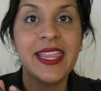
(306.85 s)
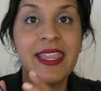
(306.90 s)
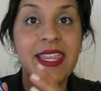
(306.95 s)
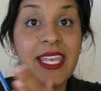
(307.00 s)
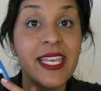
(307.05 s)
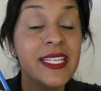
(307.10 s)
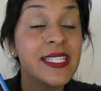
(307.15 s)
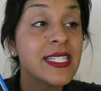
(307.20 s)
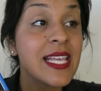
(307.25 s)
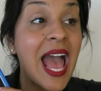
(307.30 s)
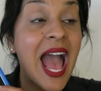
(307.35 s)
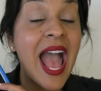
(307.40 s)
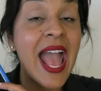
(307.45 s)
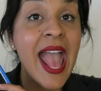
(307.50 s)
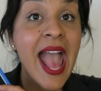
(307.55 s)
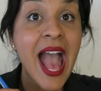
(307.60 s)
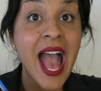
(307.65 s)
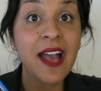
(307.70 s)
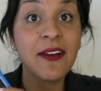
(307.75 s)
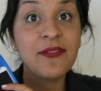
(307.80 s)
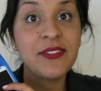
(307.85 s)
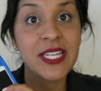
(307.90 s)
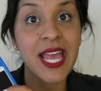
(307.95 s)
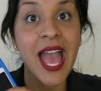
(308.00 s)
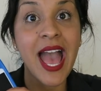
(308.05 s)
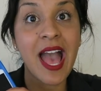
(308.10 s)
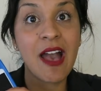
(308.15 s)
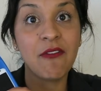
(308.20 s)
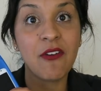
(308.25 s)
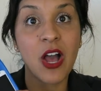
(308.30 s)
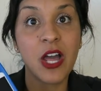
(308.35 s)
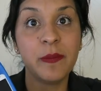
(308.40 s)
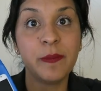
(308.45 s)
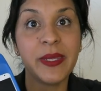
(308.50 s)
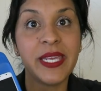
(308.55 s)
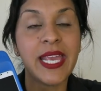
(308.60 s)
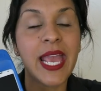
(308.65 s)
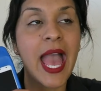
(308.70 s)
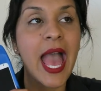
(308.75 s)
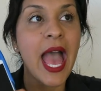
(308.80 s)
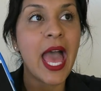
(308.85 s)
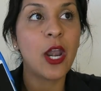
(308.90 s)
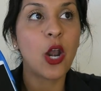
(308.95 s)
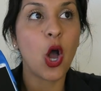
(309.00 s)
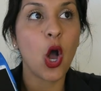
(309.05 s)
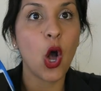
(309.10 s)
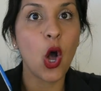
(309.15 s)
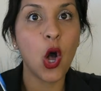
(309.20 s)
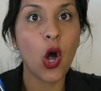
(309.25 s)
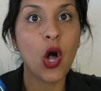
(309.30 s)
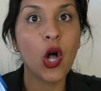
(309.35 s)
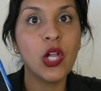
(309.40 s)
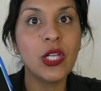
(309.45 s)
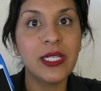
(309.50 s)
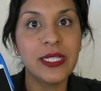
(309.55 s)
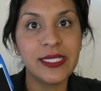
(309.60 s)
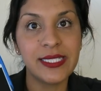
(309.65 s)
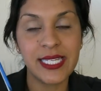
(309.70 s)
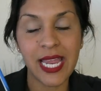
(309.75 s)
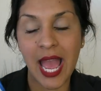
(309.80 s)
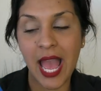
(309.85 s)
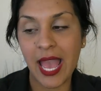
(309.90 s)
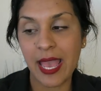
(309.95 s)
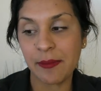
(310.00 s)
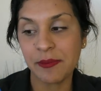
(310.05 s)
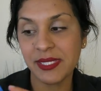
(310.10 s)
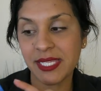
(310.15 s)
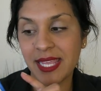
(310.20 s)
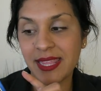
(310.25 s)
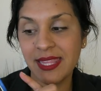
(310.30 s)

This I have to have on me at all times.